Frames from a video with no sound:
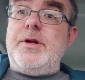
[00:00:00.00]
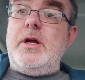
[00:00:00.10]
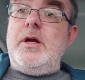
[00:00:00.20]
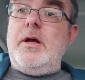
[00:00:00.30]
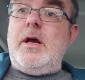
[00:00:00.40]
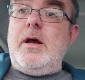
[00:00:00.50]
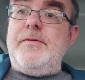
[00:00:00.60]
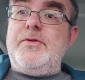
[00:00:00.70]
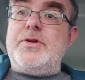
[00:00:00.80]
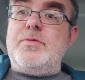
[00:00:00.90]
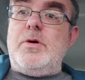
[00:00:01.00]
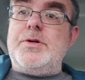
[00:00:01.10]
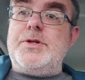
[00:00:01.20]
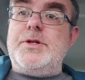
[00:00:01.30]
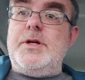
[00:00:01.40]
Uh, I've just
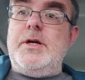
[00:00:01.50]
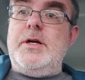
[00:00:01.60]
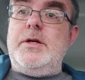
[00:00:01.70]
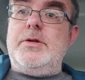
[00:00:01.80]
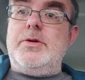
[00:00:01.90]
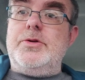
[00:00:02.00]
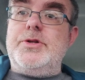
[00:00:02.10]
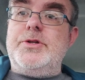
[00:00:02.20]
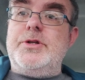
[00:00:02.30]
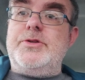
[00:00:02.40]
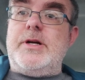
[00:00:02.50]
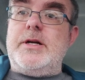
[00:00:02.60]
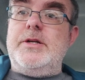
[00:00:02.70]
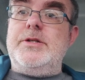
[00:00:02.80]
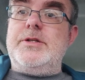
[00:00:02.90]
watched uh, Dungeons and
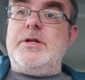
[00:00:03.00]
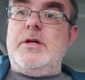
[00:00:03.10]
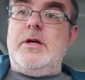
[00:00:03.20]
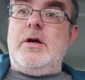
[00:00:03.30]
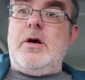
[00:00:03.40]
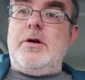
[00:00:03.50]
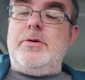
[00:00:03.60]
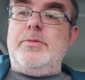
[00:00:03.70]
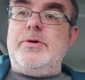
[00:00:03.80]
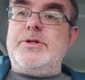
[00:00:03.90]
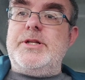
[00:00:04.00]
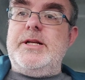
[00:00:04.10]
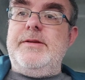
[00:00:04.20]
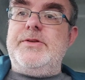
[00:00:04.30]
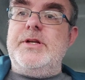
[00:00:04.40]
Dragons, uh, Honor Amongst
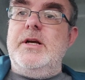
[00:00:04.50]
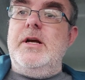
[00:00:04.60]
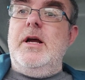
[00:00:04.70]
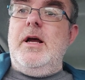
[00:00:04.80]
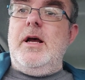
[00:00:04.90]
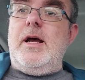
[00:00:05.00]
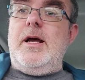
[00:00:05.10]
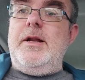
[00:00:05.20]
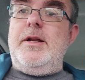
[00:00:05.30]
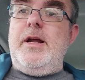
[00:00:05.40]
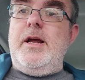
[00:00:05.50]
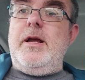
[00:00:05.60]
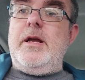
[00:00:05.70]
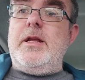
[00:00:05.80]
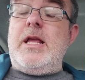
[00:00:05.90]
Thieves and
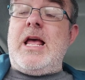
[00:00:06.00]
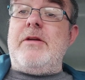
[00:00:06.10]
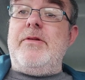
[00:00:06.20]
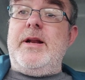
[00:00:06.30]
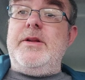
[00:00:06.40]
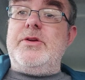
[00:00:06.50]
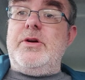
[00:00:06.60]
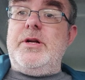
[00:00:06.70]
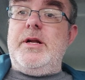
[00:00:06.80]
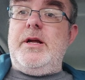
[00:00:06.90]
uh, yeah, I really enjoyed it.